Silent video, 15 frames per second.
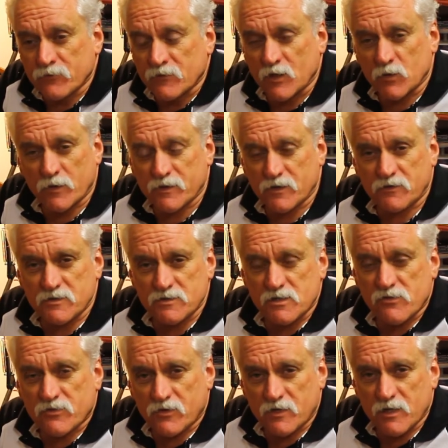And when you're
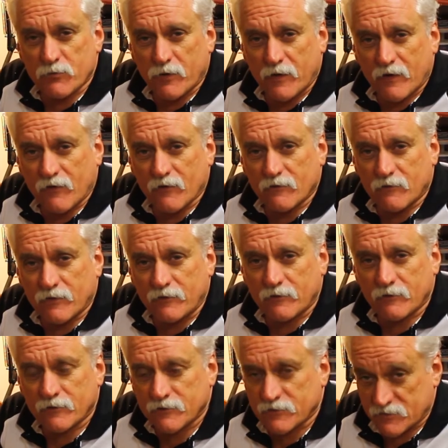using 30-pound line,
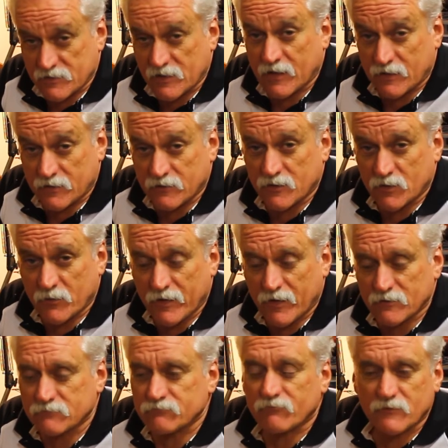it's hard to get them
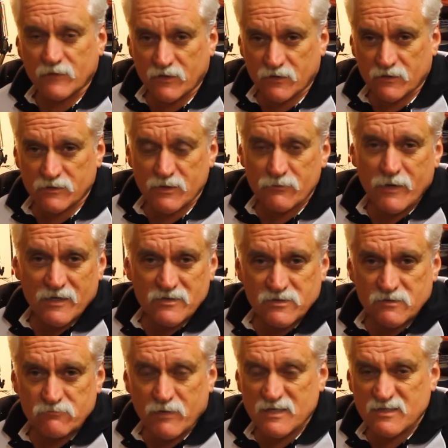out, and you nearly
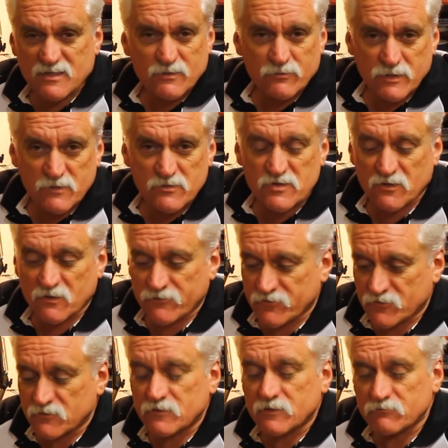bust the bibs off,
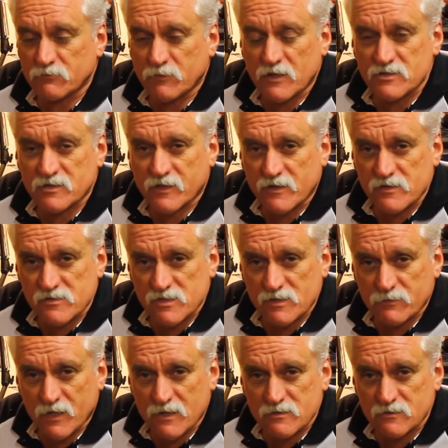or in most cases I
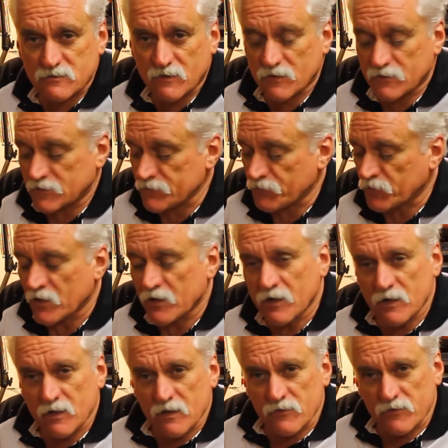busted the line.
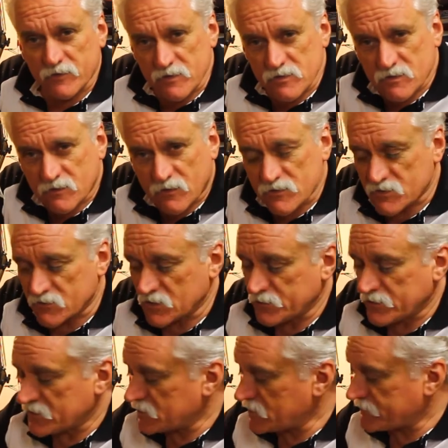These guys are a little
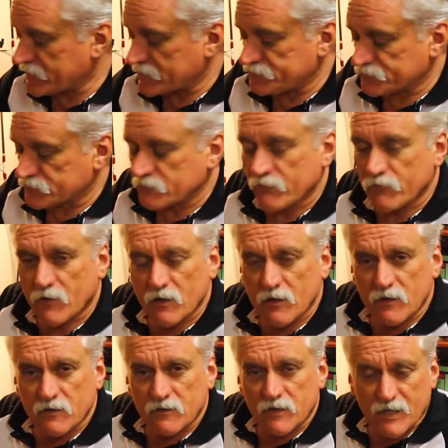bit different.
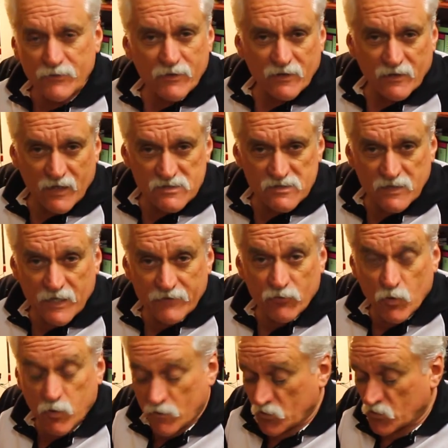Kamikaze have
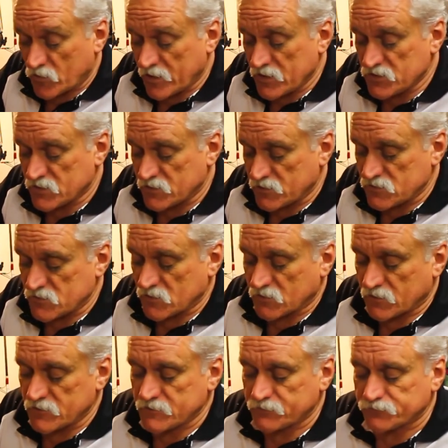quite a range of these
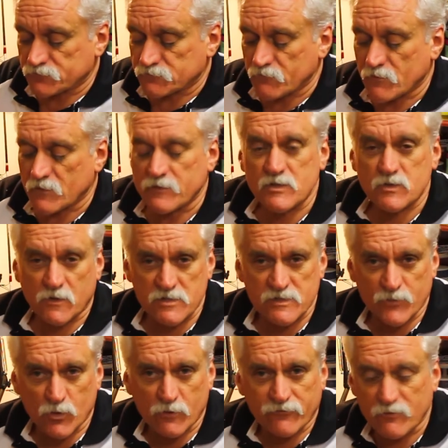guys. This one's
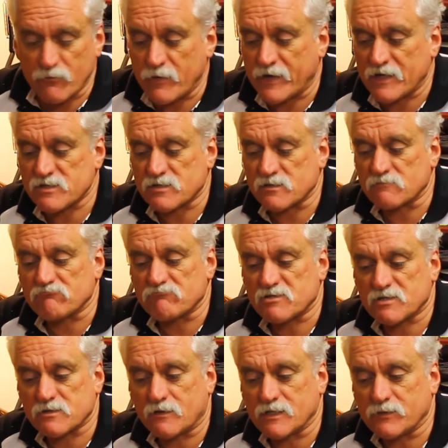more for bass and
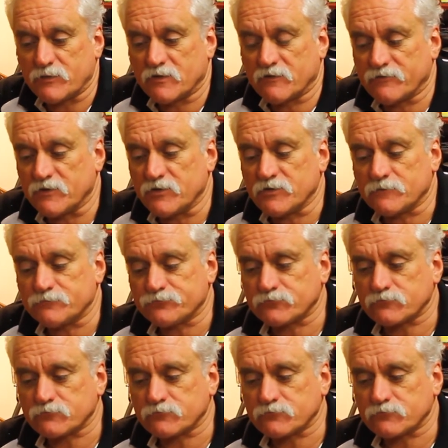slightly bigger fish,